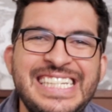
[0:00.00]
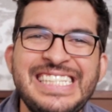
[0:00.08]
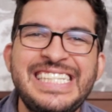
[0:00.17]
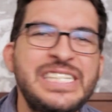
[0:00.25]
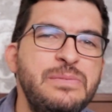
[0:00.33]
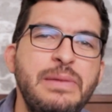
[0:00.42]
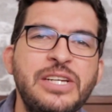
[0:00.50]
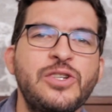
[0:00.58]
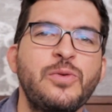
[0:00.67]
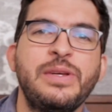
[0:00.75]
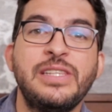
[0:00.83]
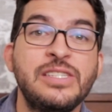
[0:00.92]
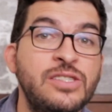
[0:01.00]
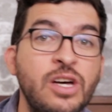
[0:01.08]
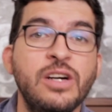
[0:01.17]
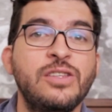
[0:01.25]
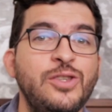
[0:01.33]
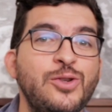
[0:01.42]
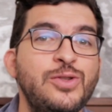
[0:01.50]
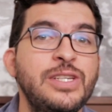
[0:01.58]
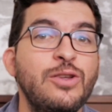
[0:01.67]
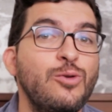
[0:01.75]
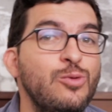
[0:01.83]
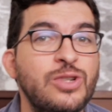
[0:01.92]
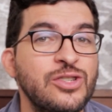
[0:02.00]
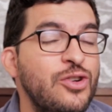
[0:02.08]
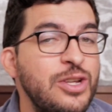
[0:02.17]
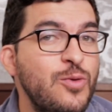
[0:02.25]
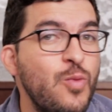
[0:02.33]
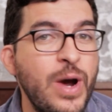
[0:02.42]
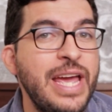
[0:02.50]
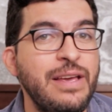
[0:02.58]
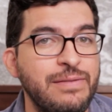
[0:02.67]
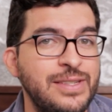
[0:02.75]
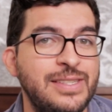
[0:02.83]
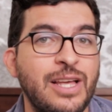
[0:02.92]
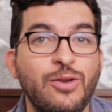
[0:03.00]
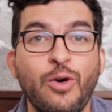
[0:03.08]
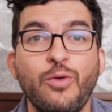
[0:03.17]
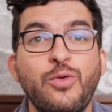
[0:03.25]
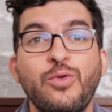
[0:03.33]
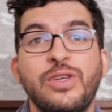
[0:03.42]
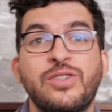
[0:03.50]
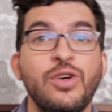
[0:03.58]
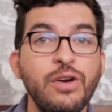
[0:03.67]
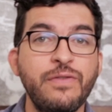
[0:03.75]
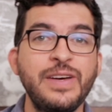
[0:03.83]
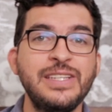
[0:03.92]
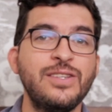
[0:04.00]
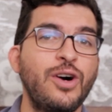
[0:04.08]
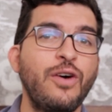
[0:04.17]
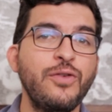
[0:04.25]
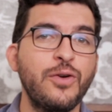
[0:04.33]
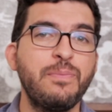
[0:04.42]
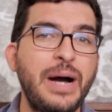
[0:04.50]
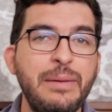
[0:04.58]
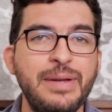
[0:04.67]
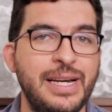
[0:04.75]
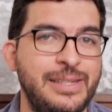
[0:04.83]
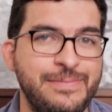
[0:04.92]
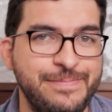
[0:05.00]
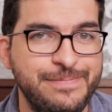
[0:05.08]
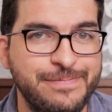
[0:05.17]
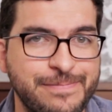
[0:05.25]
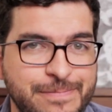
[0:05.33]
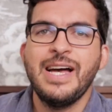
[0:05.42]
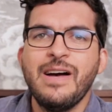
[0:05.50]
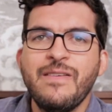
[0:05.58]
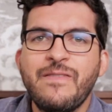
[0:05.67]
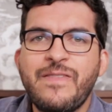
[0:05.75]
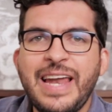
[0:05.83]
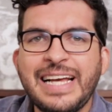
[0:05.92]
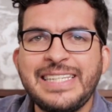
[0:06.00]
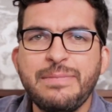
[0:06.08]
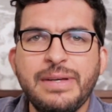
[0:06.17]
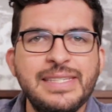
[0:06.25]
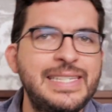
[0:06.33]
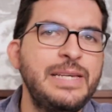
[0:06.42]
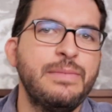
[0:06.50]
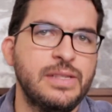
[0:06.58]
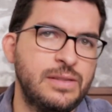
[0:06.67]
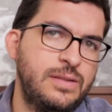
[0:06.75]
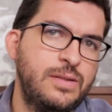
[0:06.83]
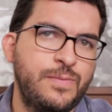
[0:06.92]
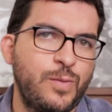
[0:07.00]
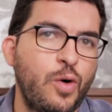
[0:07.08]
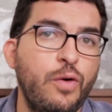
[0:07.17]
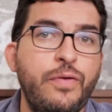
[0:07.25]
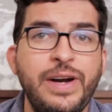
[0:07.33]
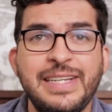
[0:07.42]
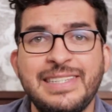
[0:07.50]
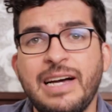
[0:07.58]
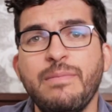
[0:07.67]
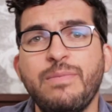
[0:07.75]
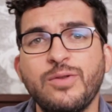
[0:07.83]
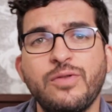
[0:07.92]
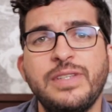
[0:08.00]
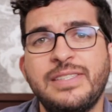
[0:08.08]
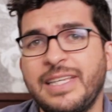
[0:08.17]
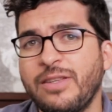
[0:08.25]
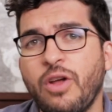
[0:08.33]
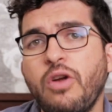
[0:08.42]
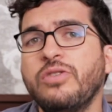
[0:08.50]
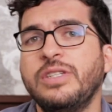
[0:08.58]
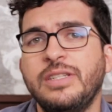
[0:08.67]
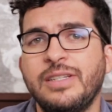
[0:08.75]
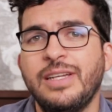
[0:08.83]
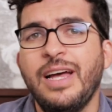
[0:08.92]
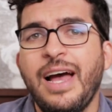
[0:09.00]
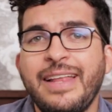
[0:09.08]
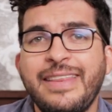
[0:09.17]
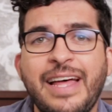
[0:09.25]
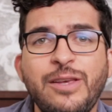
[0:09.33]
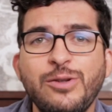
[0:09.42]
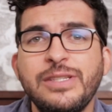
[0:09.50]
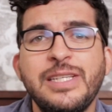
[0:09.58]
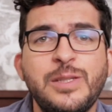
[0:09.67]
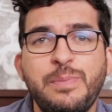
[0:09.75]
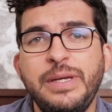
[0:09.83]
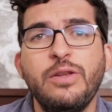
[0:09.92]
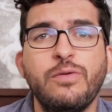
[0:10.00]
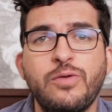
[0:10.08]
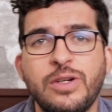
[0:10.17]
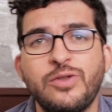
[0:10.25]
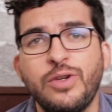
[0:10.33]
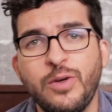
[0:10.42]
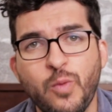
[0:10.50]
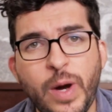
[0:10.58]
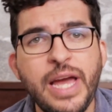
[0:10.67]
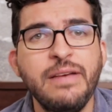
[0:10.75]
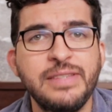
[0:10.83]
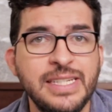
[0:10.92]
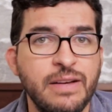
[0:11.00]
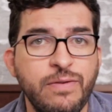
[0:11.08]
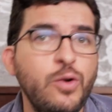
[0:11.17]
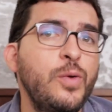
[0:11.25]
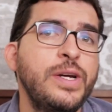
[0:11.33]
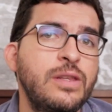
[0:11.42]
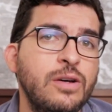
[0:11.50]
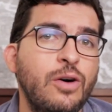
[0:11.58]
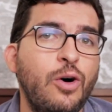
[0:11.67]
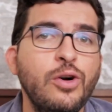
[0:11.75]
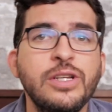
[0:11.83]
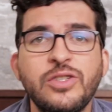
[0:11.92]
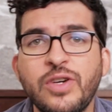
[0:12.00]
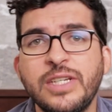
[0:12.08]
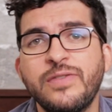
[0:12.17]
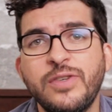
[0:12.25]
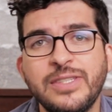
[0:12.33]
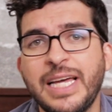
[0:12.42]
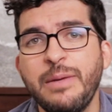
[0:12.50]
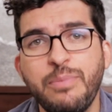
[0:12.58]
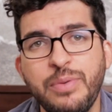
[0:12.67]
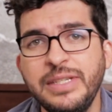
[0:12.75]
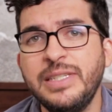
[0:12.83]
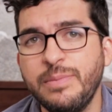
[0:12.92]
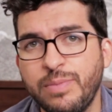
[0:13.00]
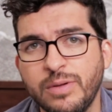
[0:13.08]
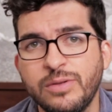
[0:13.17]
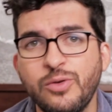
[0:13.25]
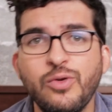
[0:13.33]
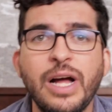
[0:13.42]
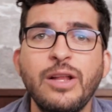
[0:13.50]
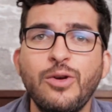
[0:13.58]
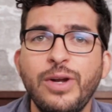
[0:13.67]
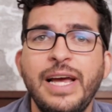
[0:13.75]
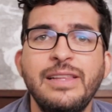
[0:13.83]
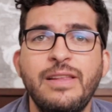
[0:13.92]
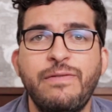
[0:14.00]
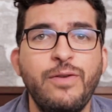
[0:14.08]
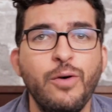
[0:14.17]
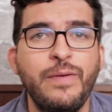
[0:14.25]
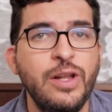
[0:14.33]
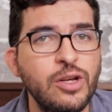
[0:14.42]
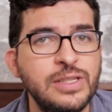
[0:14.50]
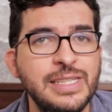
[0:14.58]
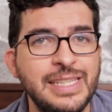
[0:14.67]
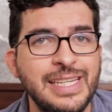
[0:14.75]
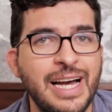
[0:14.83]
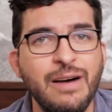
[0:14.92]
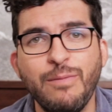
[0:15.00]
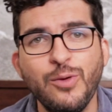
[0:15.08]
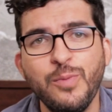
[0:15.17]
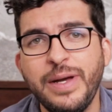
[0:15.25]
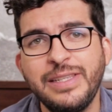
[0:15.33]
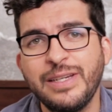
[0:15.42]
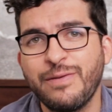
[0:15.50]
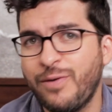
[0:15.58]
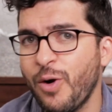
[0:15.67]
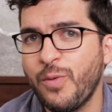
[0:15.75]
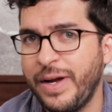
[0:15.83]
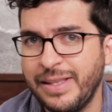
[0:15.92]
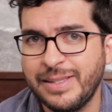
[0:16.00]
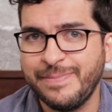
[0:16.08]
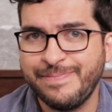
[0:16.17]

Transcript: Since this measurement is done using ultrasonic waves that go through the surface of your pipeline, Flexim and Siemens offer examples of this technology that uses the speed of ultrasonic waves in a fluid or the transfer time principle to calculate the flow velocity and volumetric flow rate.